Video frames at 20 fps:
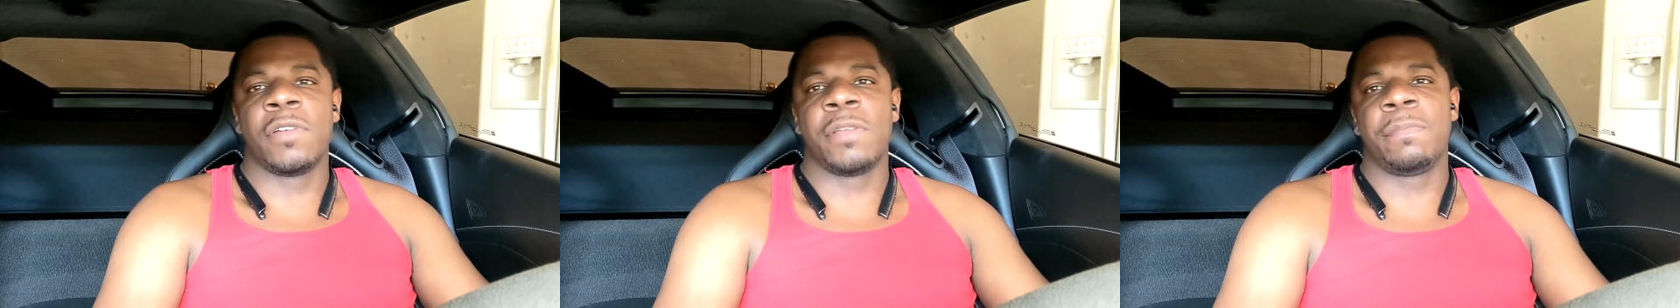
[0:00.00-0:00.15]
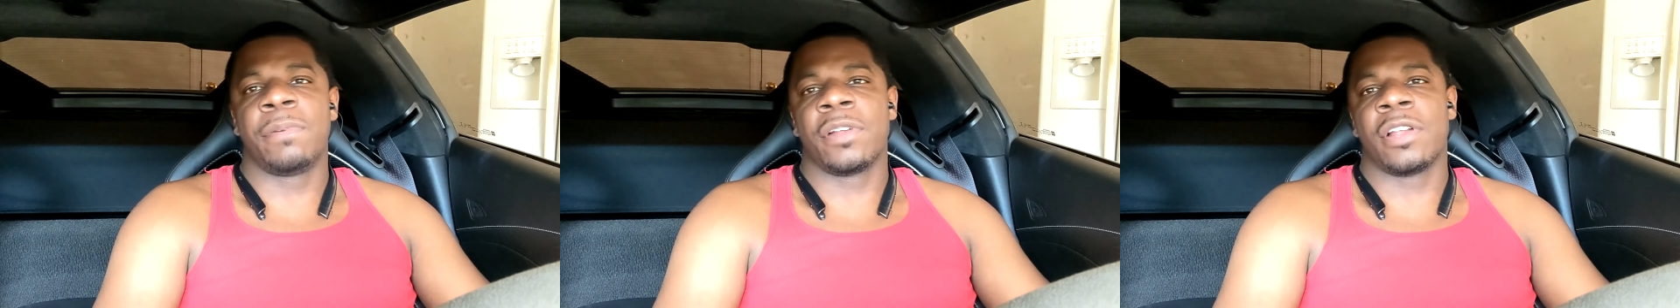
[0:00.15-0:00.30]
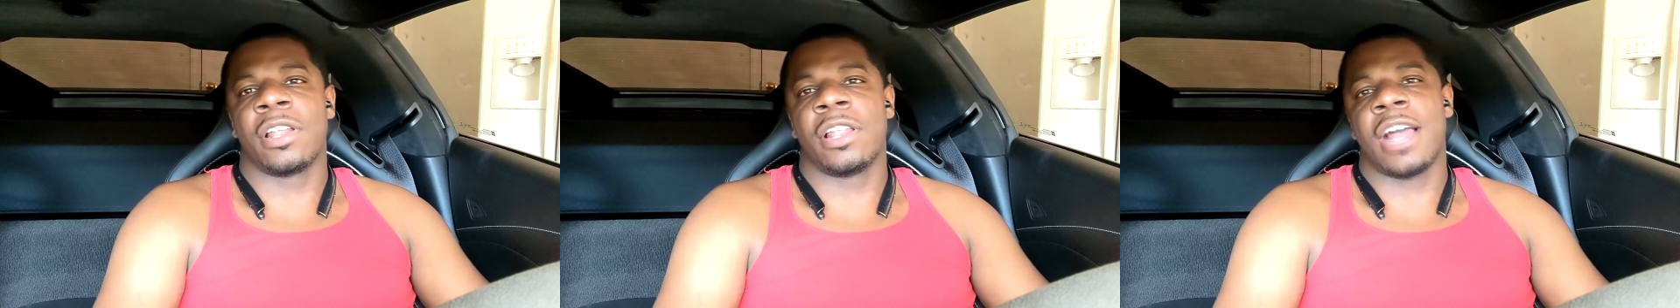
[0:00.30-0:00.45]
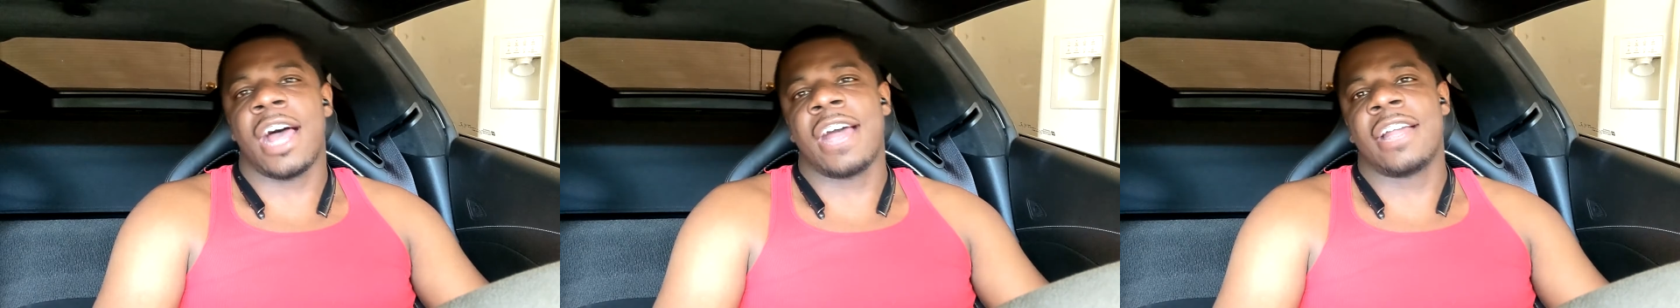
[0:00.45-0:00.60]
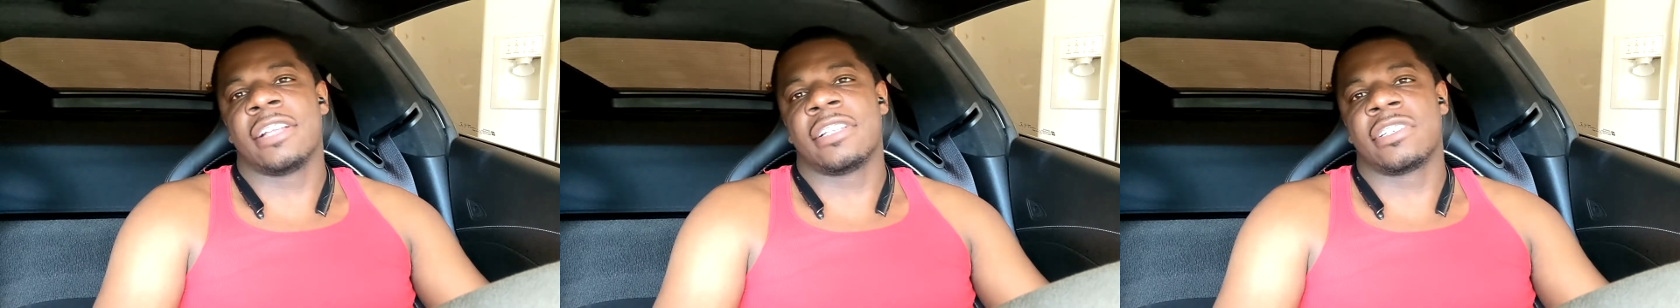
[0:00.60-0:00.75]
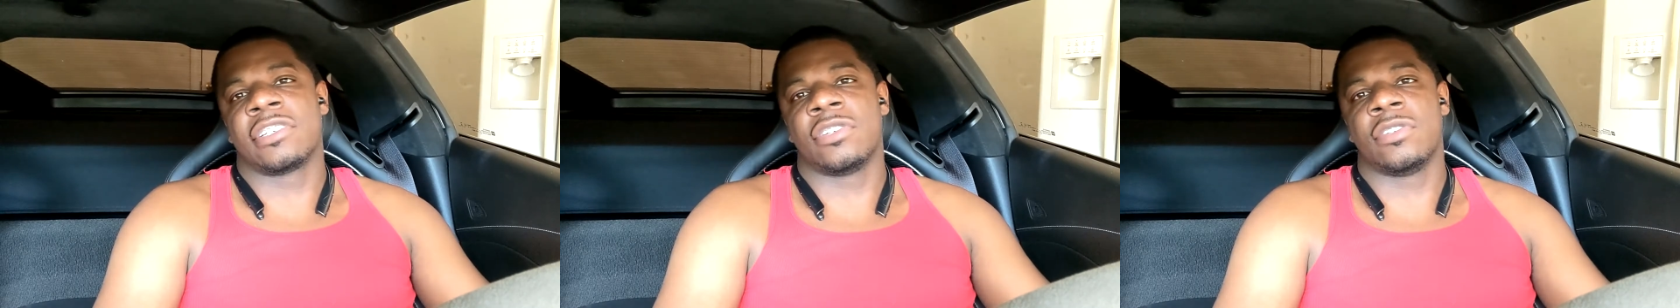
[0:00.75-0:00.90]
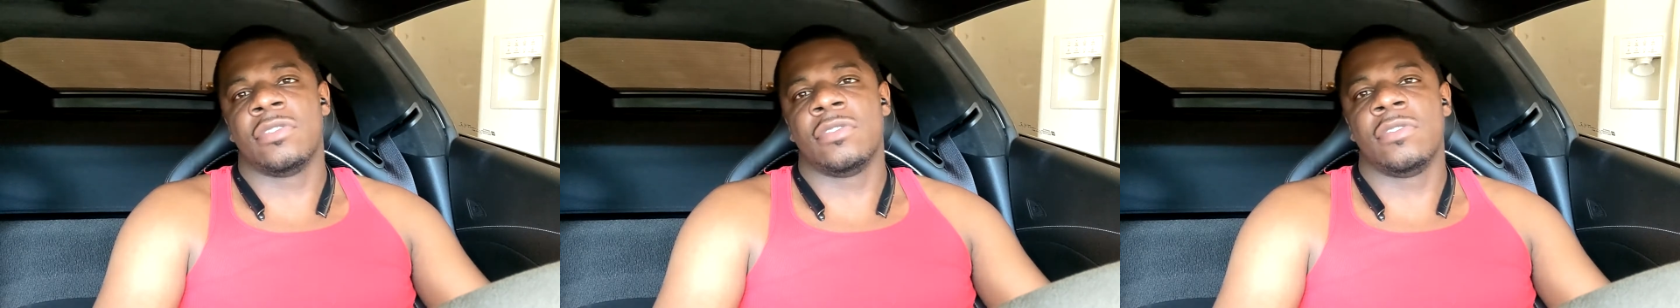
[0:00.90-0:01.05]
we put a lot
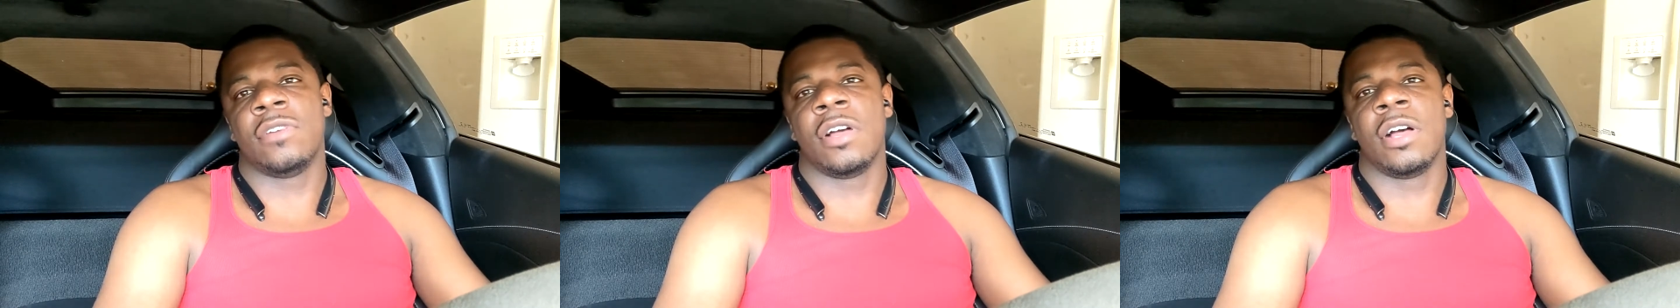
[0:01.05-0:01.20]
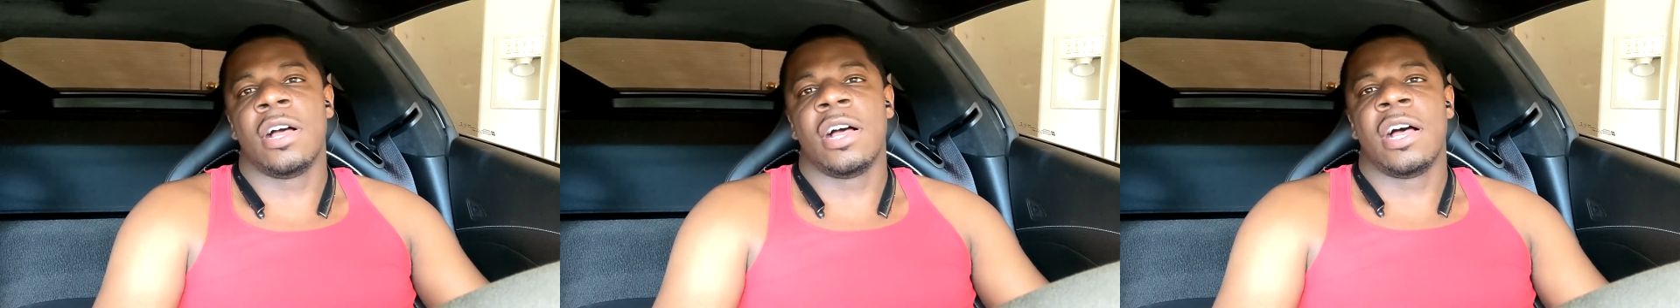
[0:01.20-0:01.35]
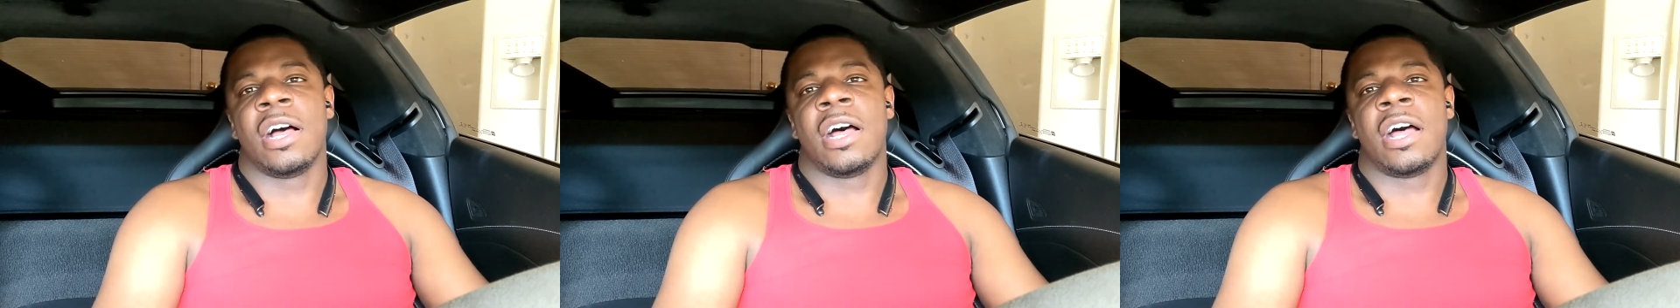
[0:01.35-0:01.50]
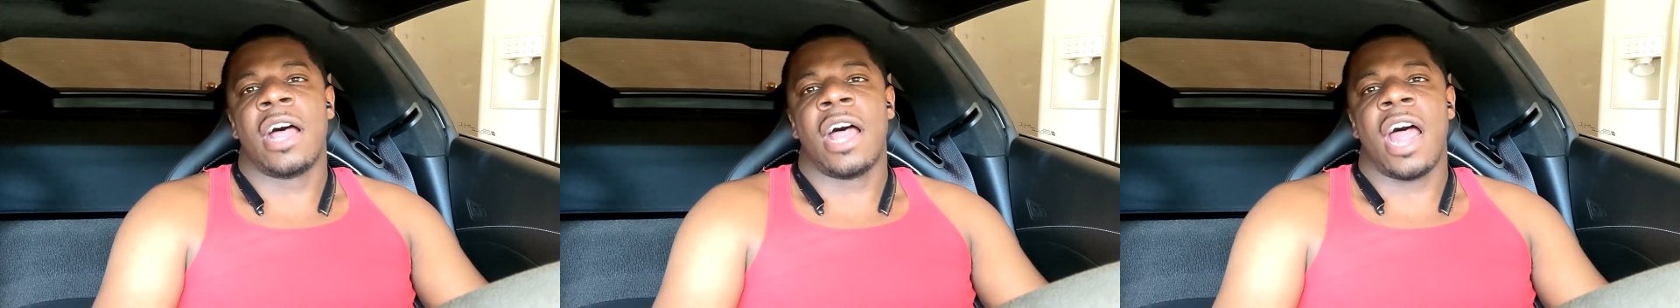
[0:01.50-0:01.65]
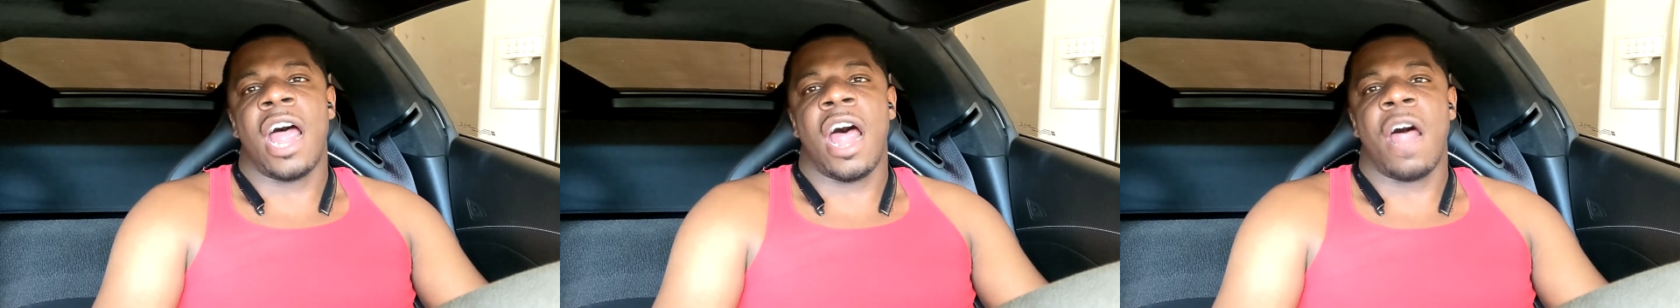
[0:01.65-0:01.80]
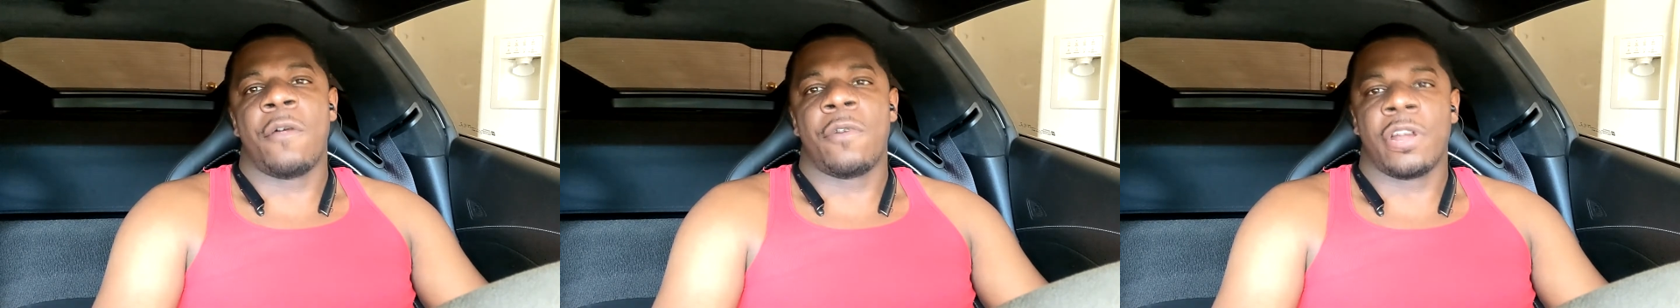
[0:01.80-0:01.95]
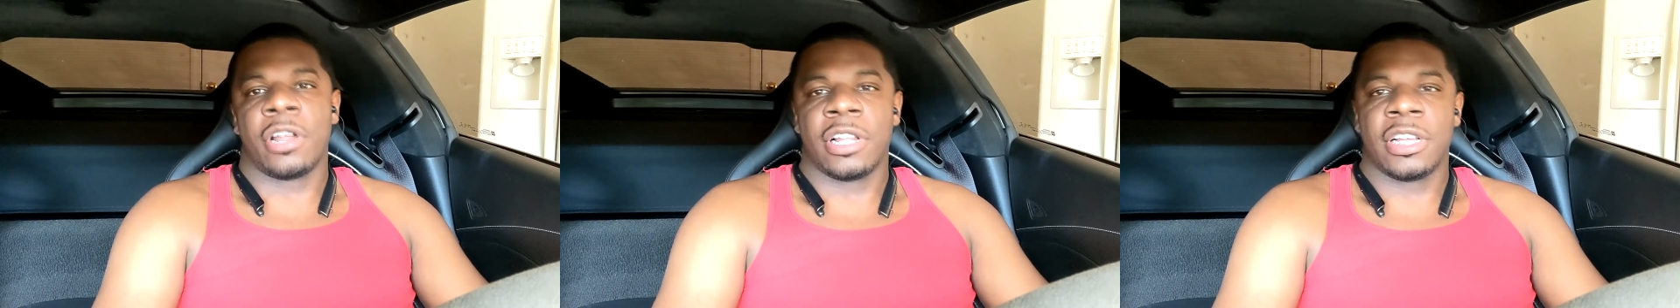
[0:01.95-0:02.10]
into
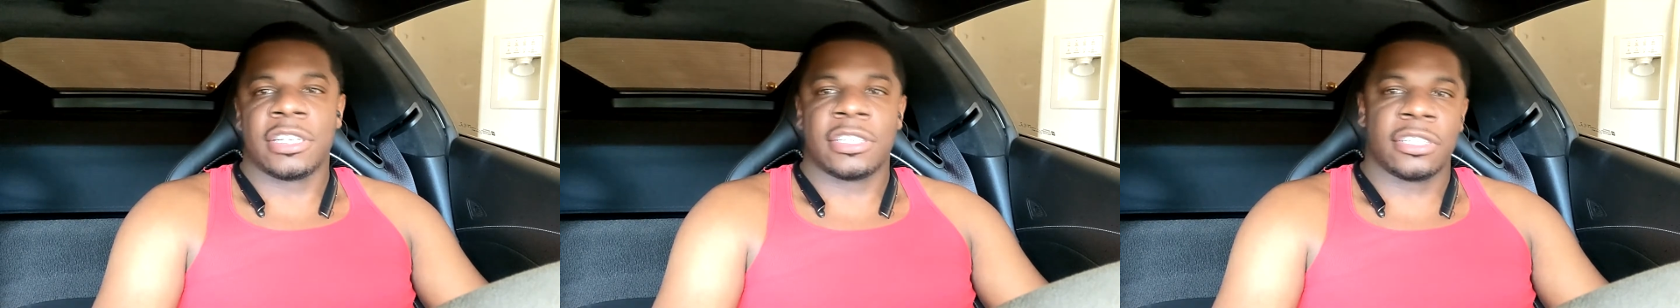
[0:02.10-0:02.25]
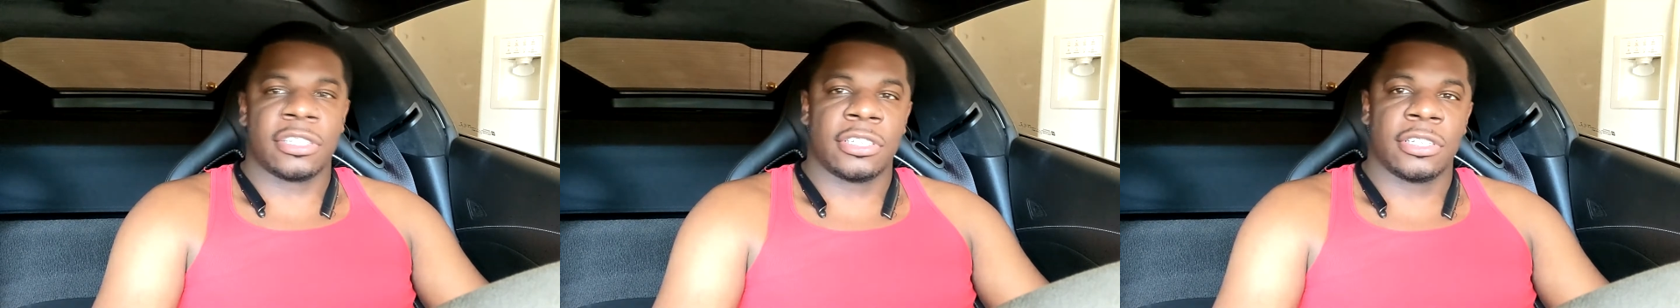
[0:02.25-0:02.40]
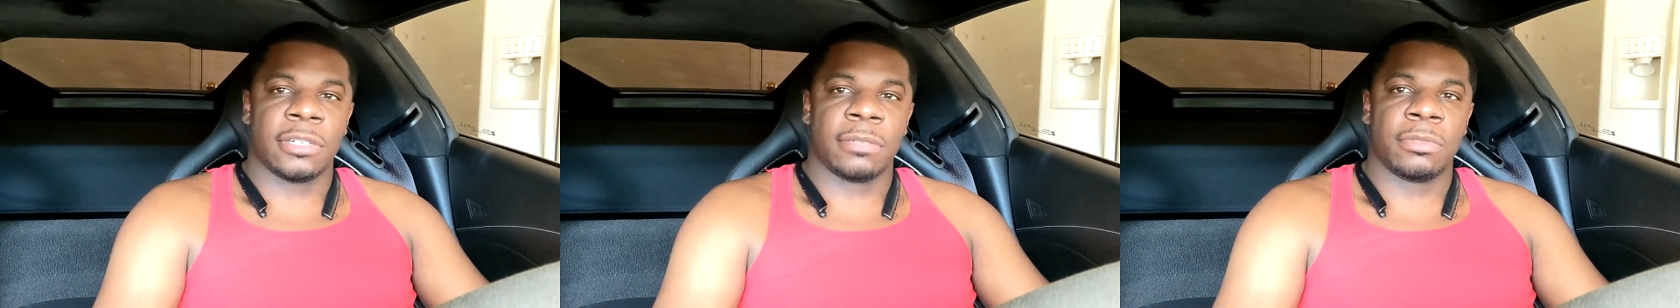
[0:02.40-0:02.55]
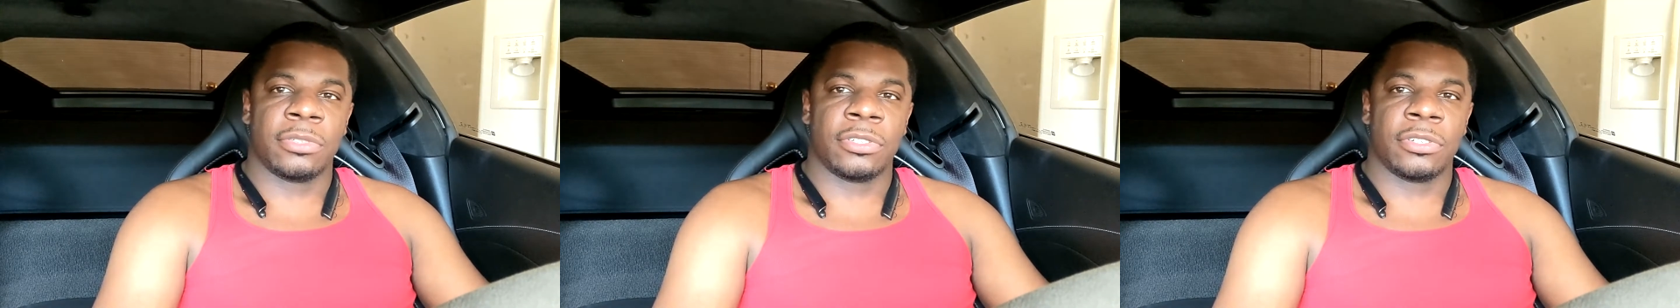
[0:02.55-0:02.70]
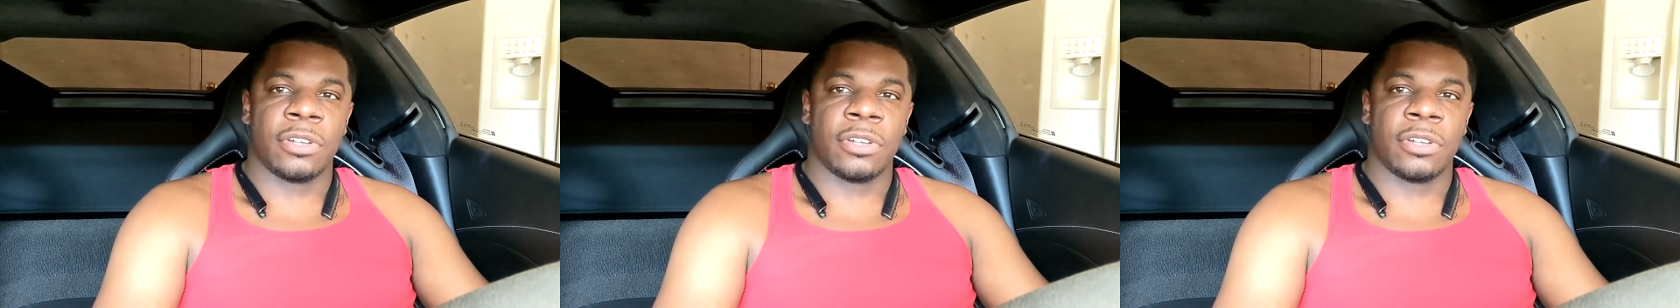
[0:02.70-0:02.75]
our relationships.